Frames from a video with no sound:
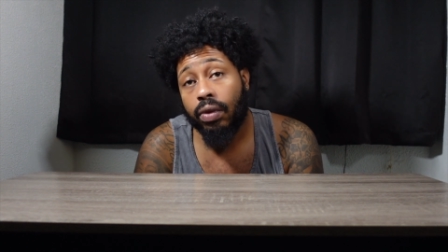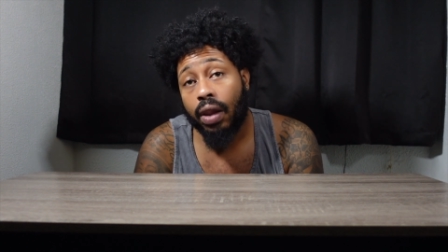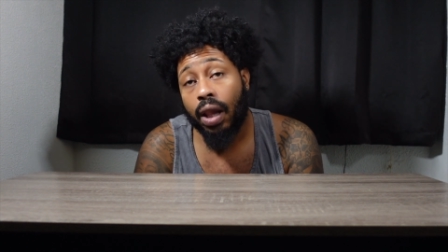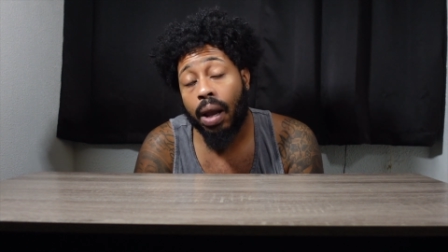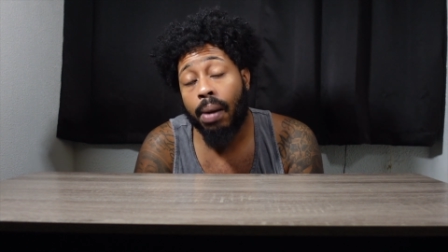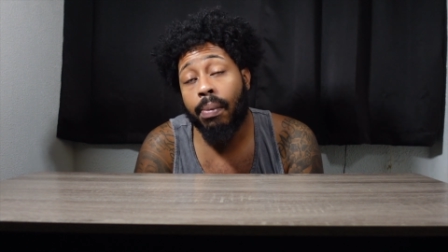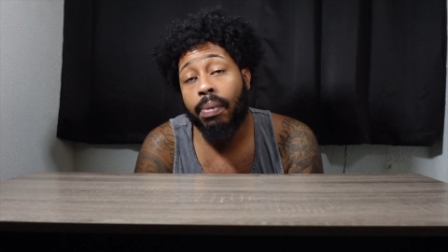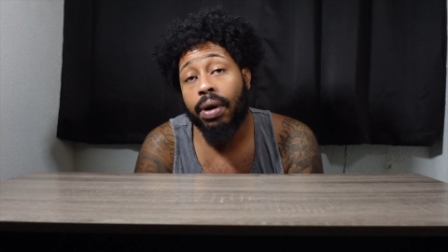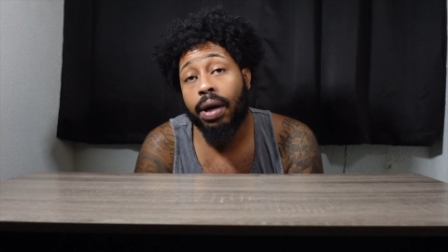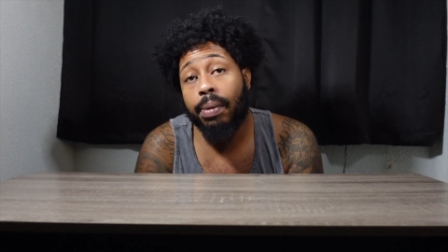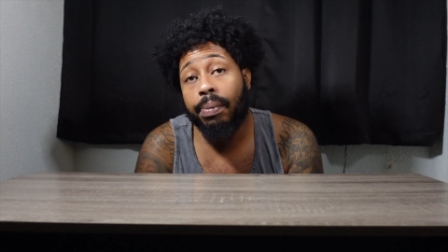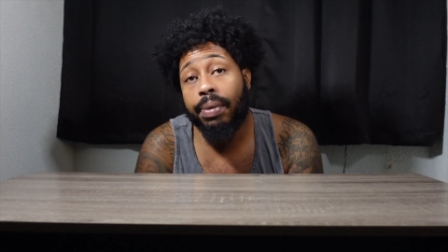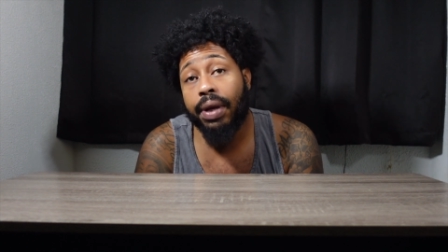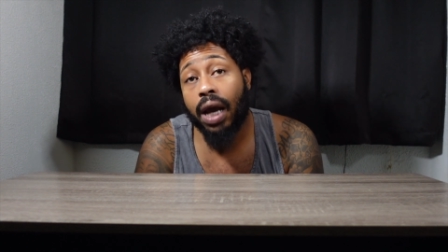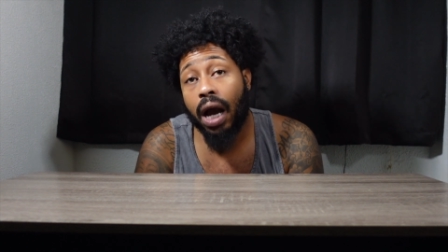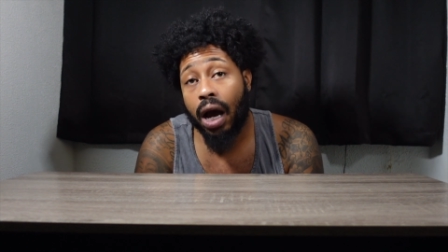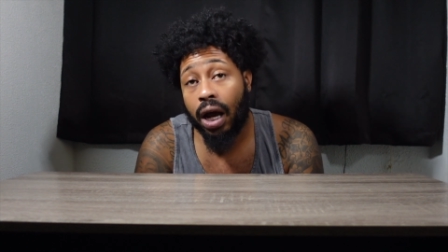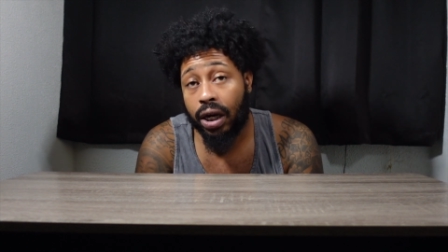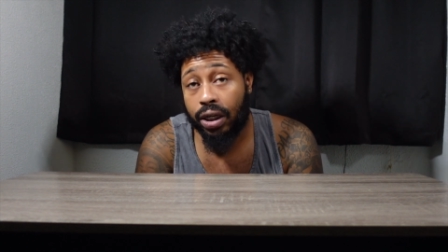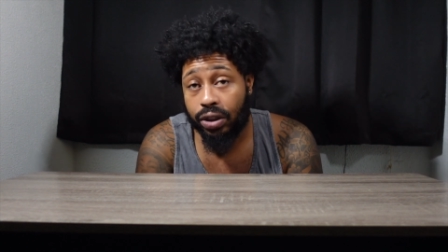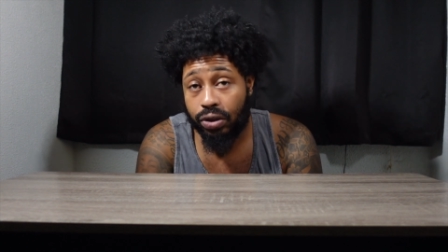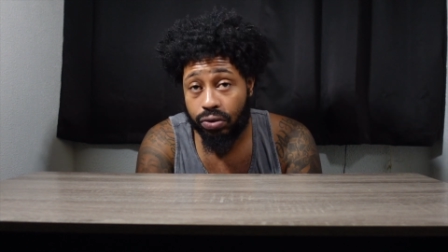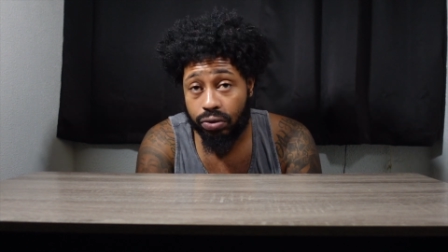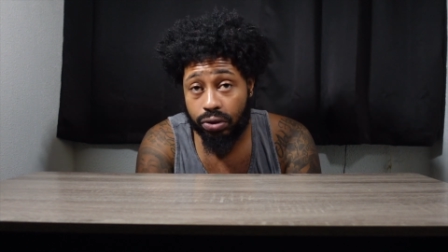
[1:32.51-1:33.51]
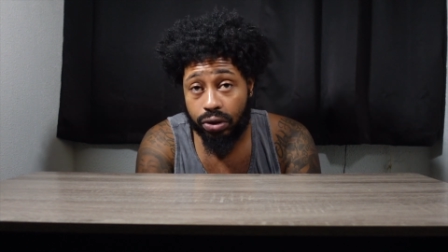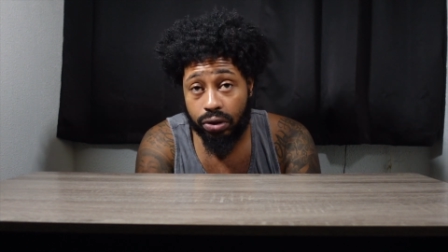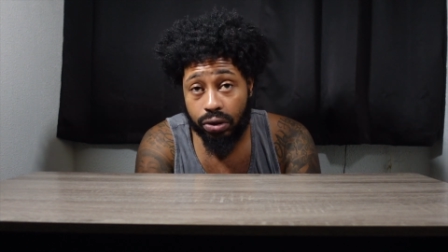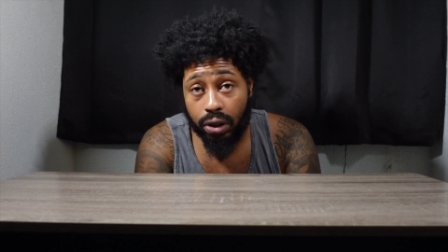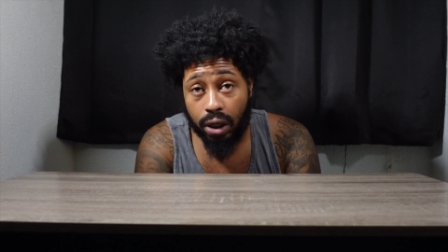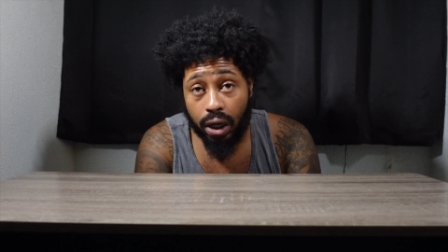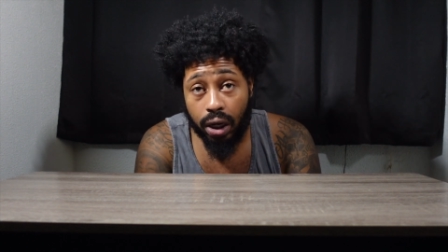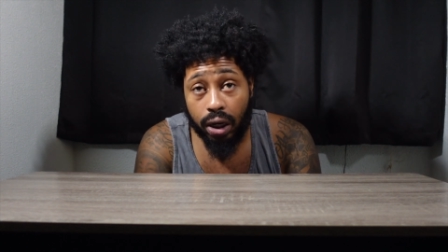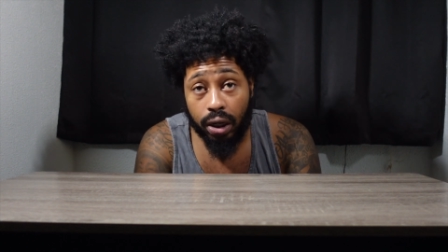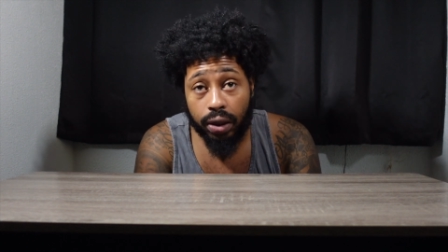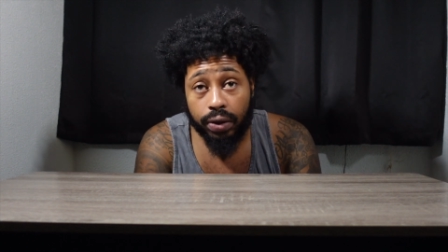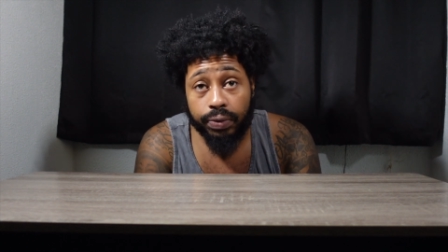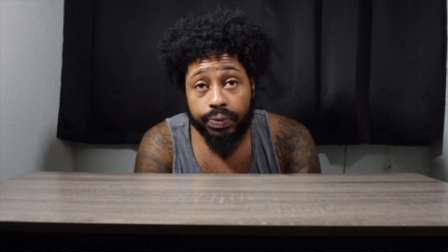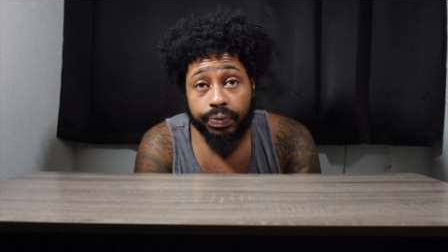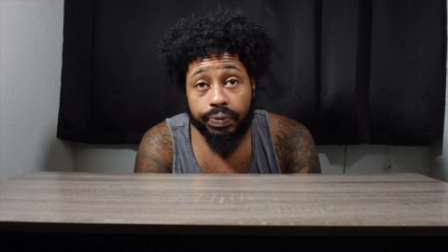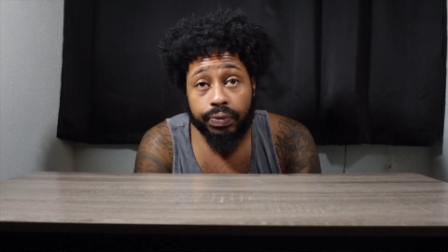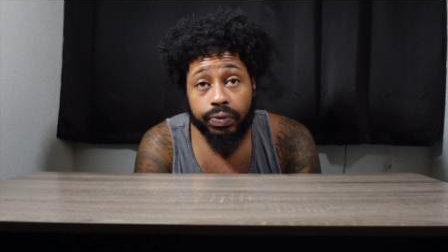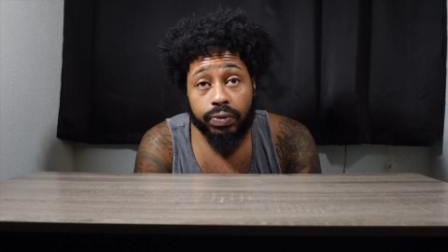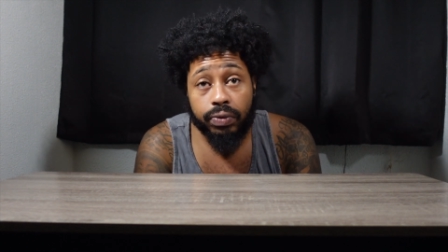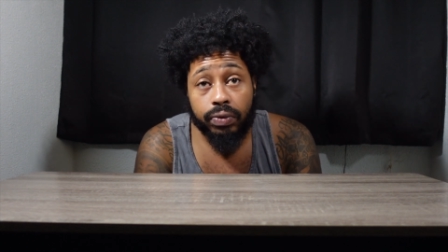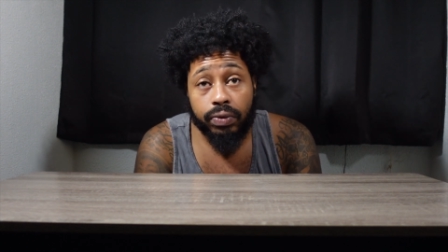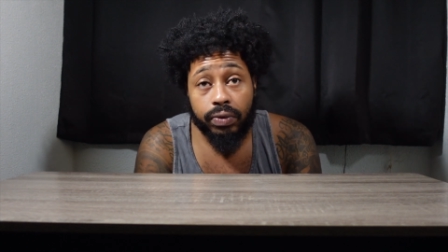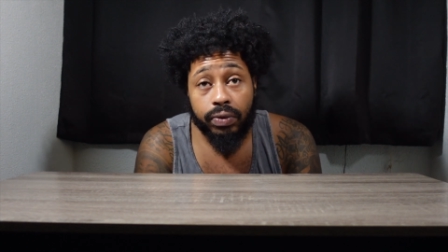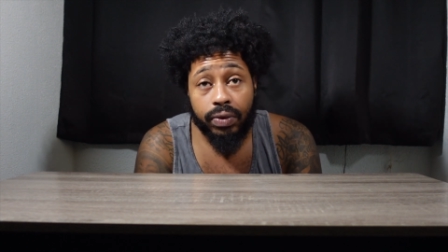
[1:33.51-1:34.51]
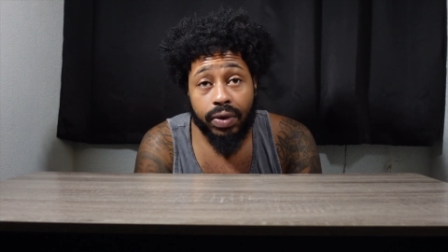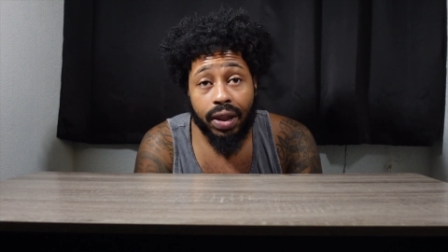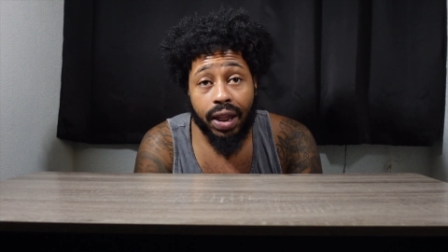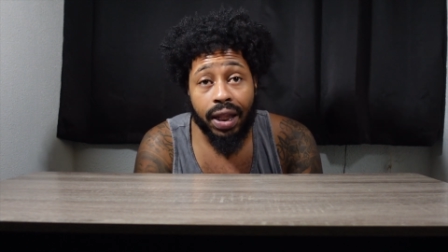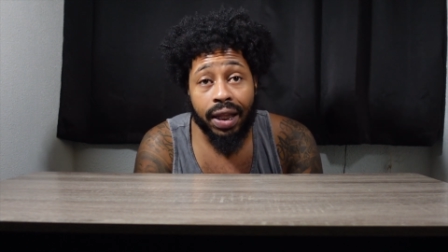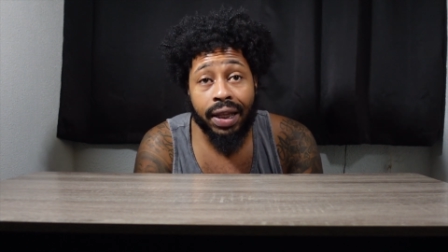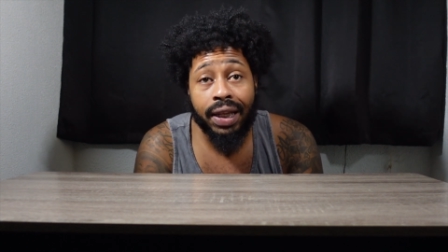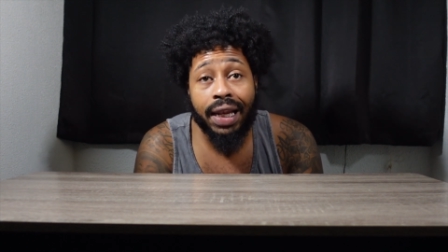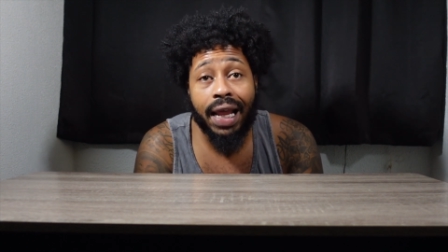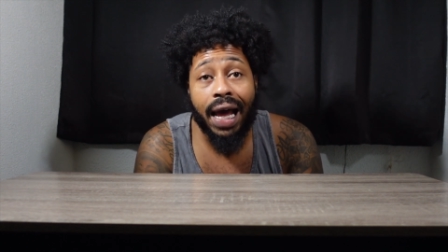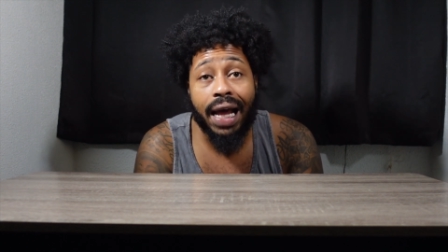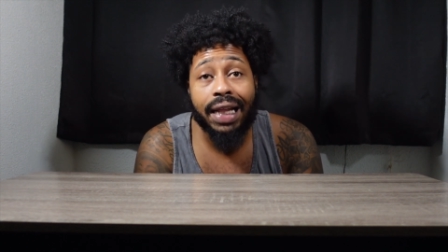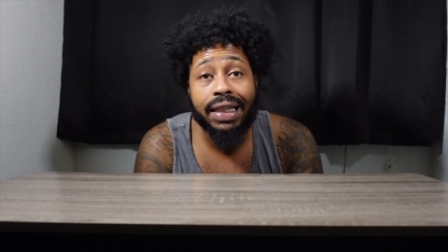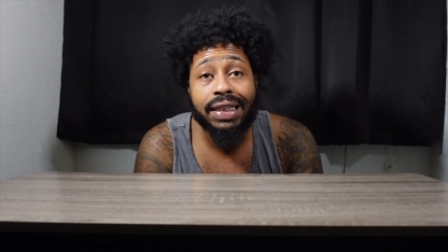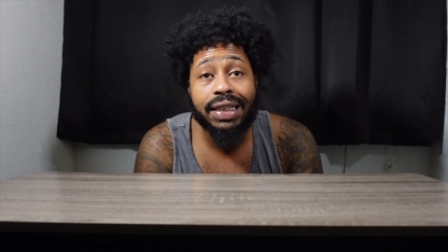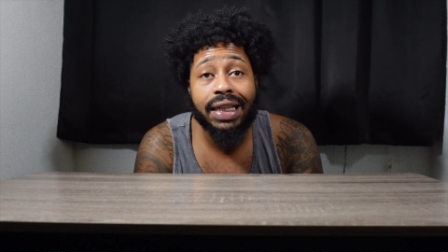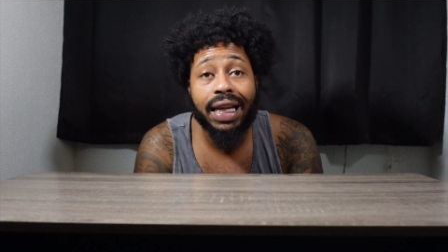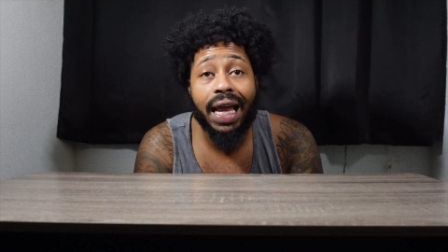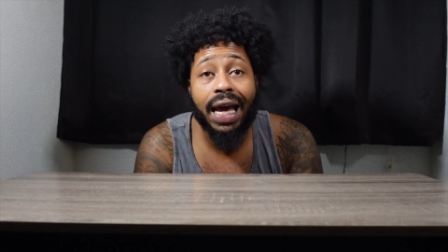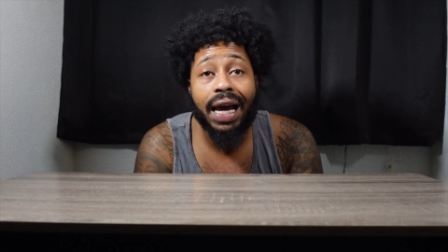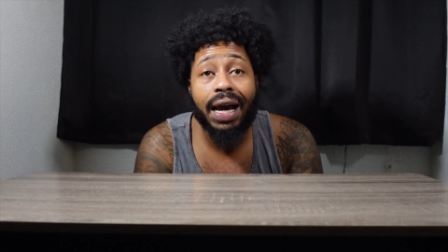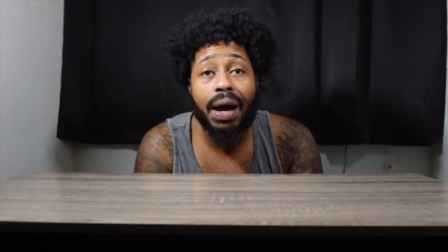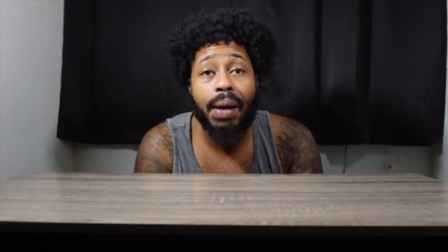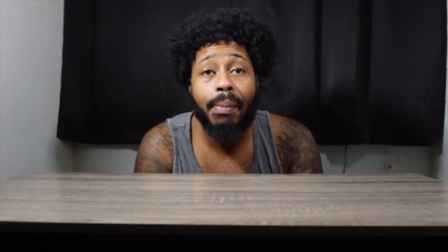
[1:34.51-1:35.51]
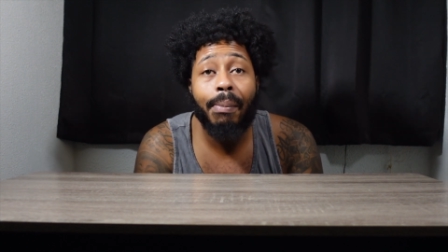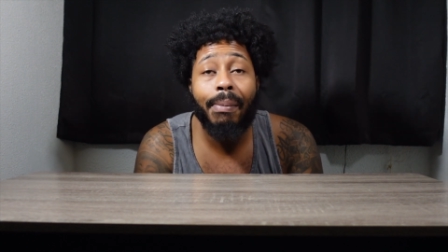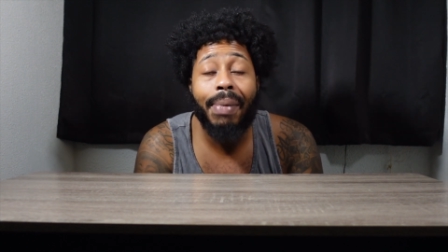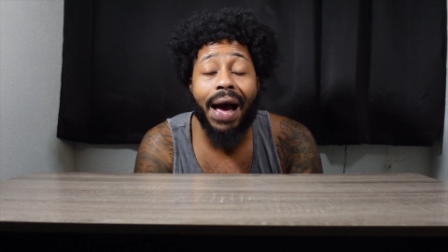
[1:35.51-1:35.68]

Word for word: I'm going to be honest with you, dog. That's like a